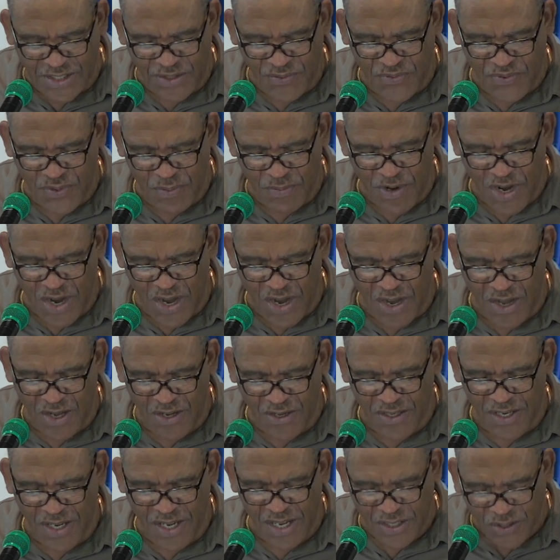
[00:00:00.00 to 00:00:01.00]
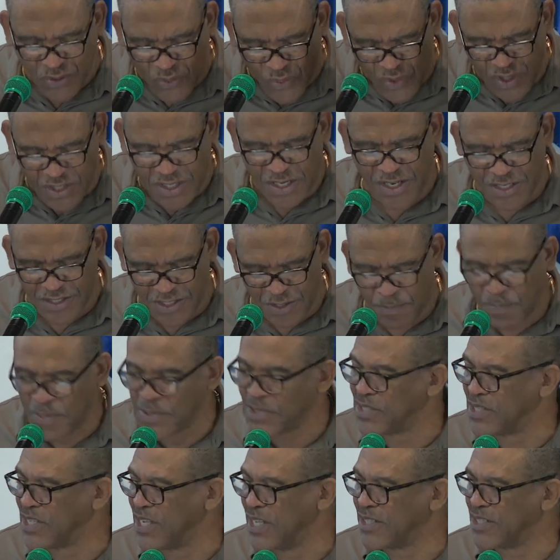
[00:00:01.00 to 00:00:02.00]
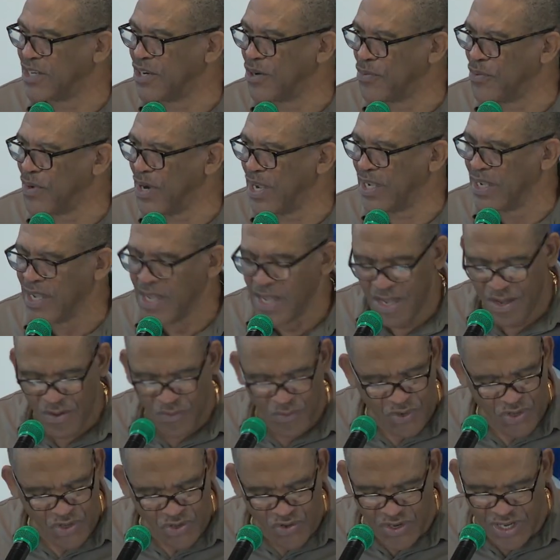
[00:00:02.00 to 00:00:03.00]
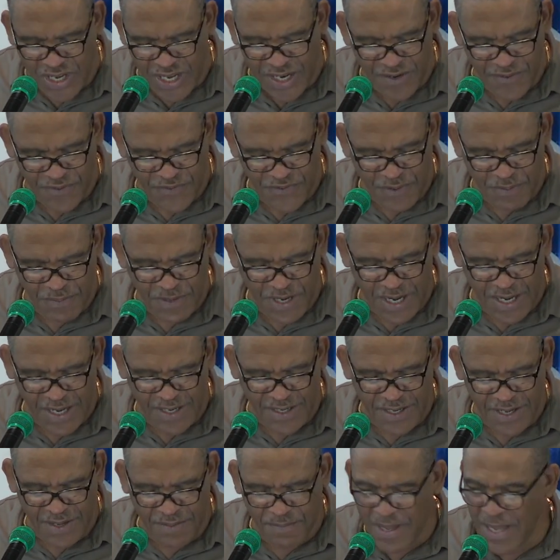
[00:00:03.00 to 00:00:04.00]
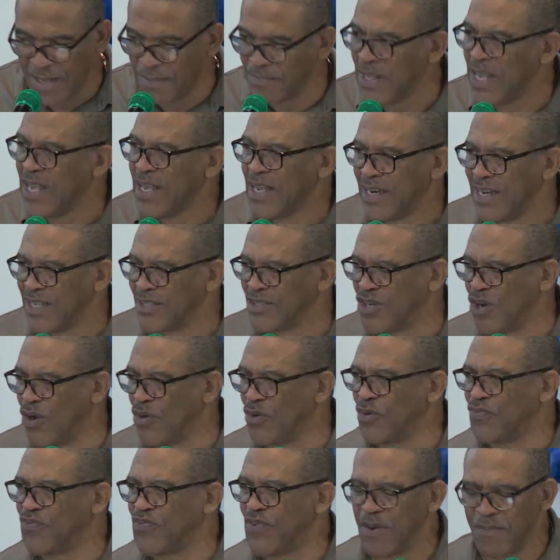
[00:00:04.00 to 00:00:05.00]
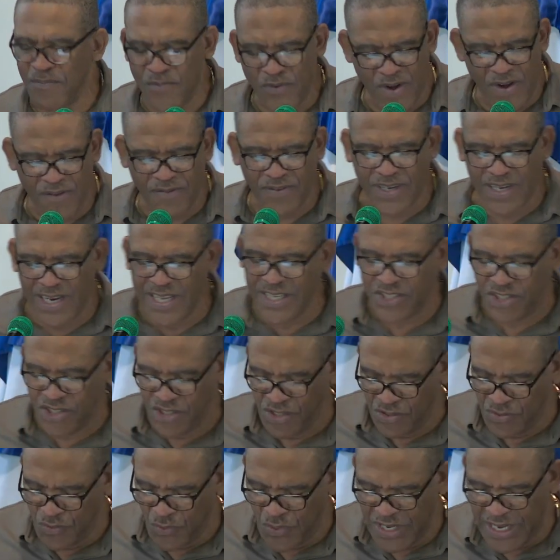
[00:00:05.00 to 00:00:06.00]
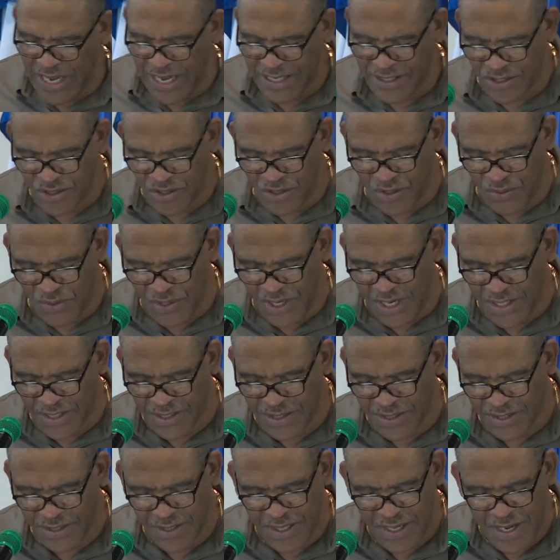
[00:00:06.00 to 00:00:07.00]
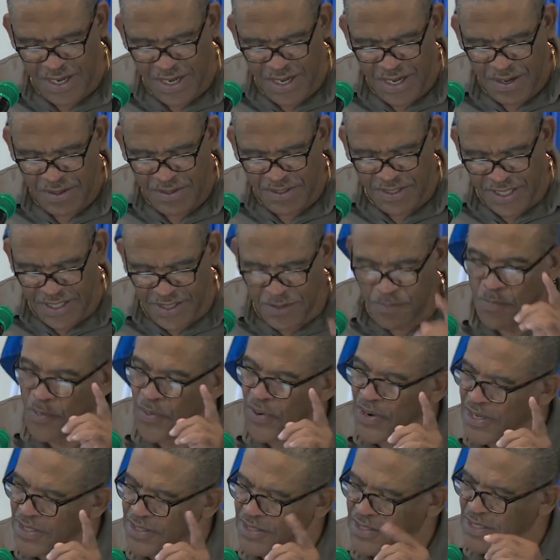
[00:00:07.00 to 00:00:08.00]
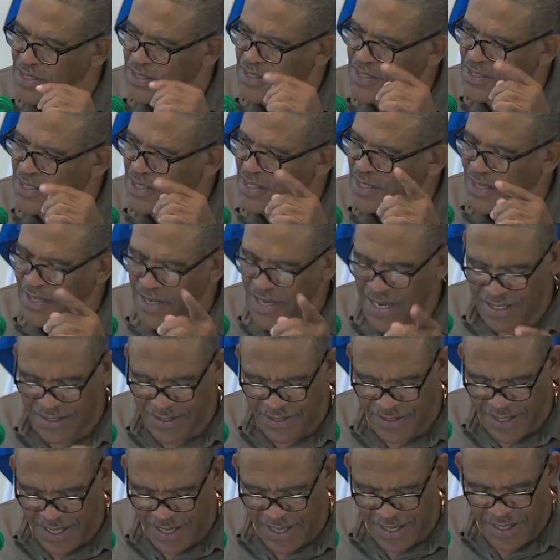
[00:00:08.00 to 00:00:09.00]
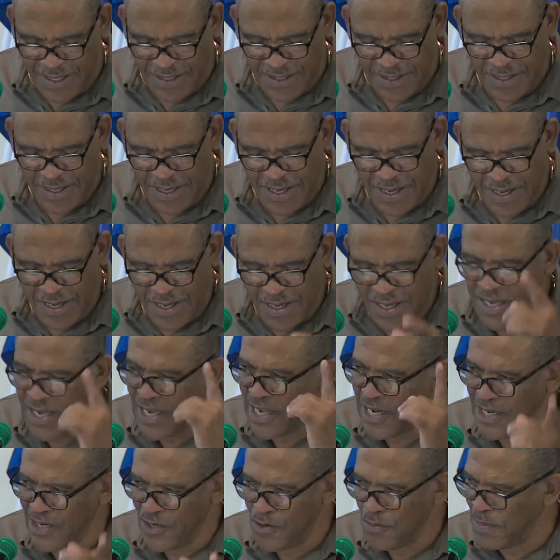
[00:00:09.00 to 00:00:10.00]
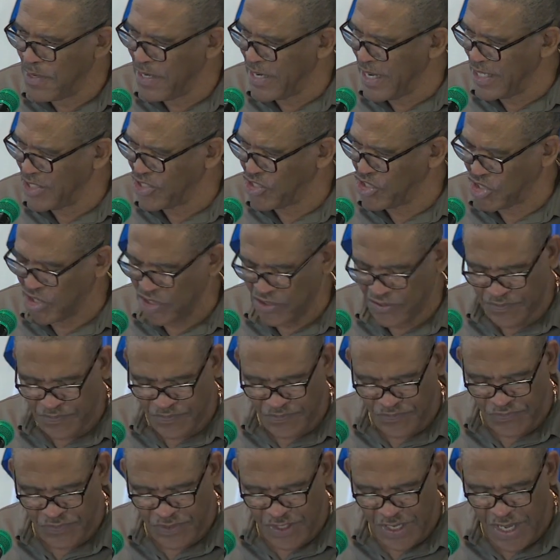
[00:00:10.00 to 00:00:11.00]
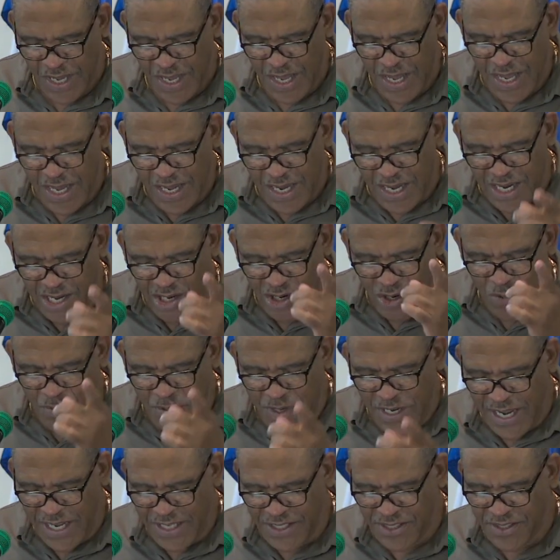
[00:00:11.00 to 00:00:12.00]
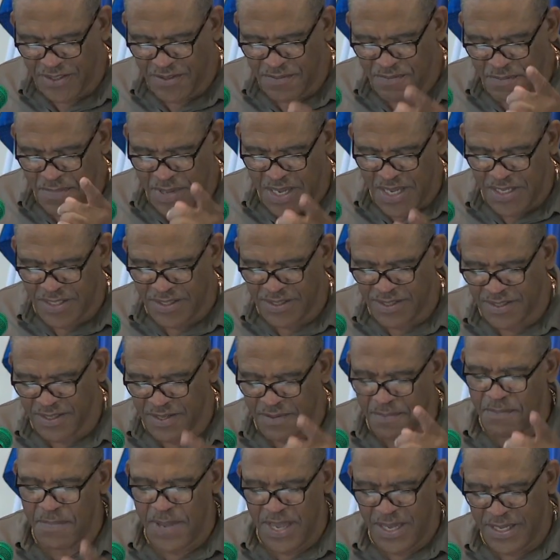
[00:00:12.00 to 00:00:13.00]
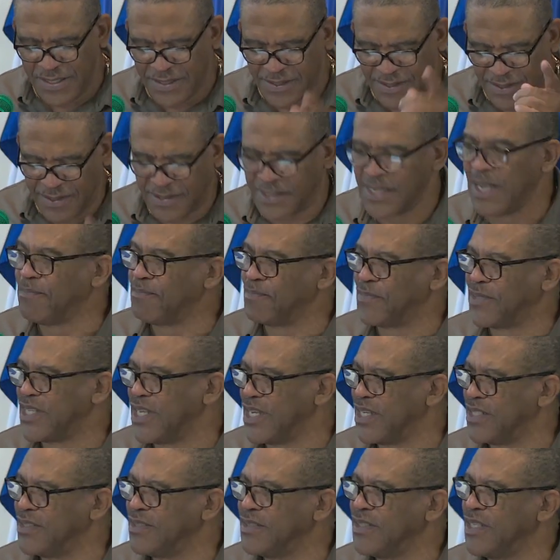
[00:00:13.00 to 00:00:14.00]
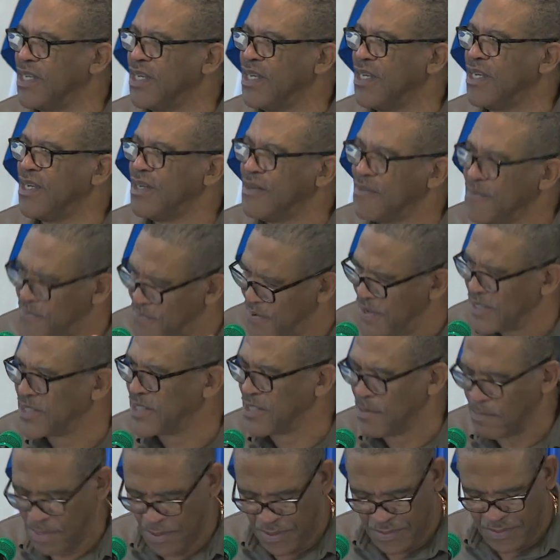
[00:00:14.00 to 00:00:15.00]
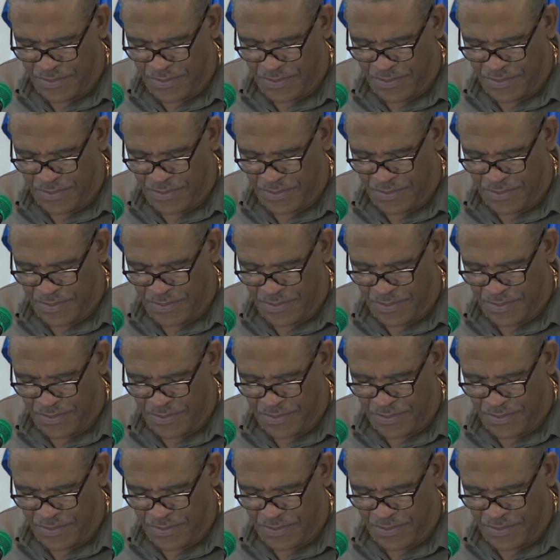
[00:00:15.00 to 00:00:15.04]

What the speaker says: from God is 100% correct when you get it from God. Amen? Let's go from revelation. We got to do this. This brings us to the next thing, illumination. Illumination means to make something visible.